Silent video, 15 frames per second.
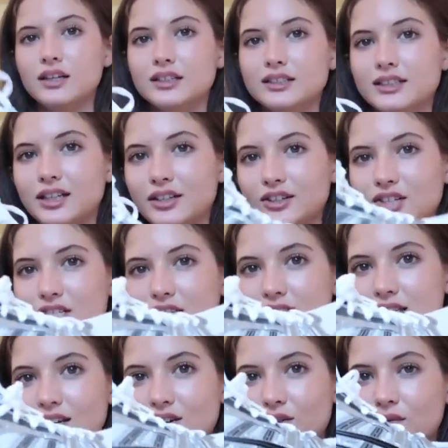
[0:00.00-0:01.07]
Another
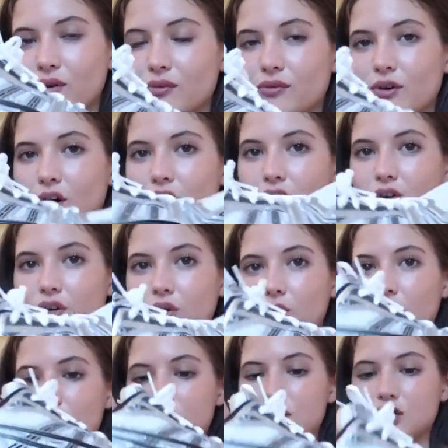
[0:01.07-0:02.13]
sneaker for fall. They're
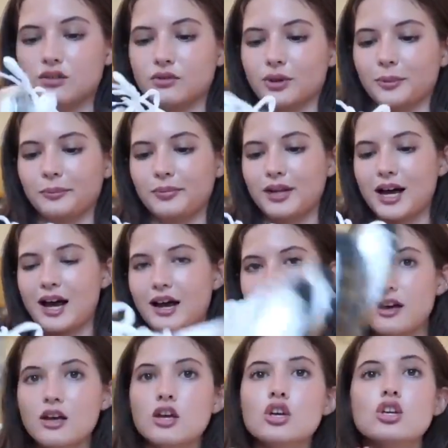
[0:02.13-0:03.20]
gold, silver, and
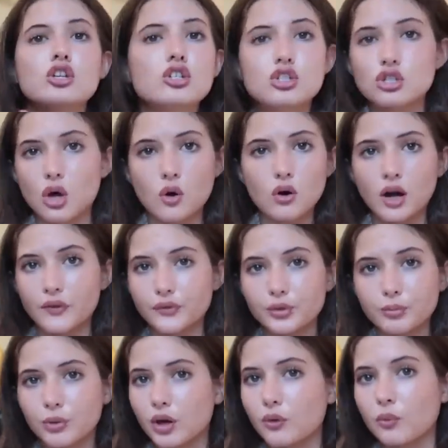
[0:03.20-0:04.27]
black. So
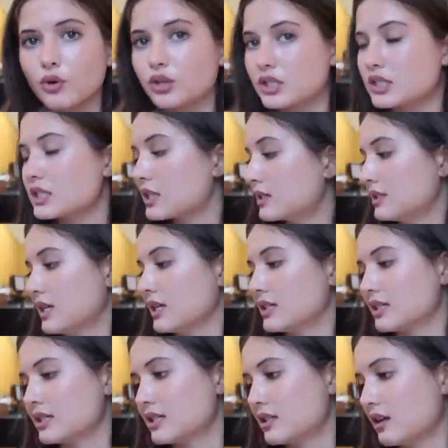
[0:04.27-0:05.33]
comfortable. I wore these to the
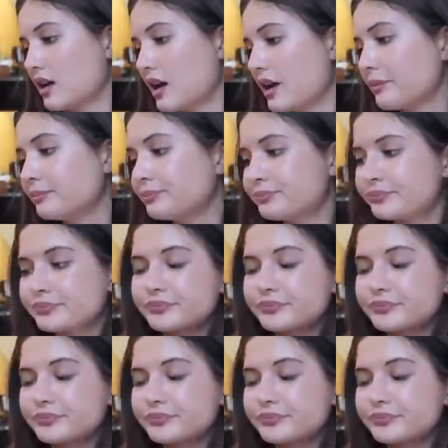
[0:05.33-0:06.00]
dentist today.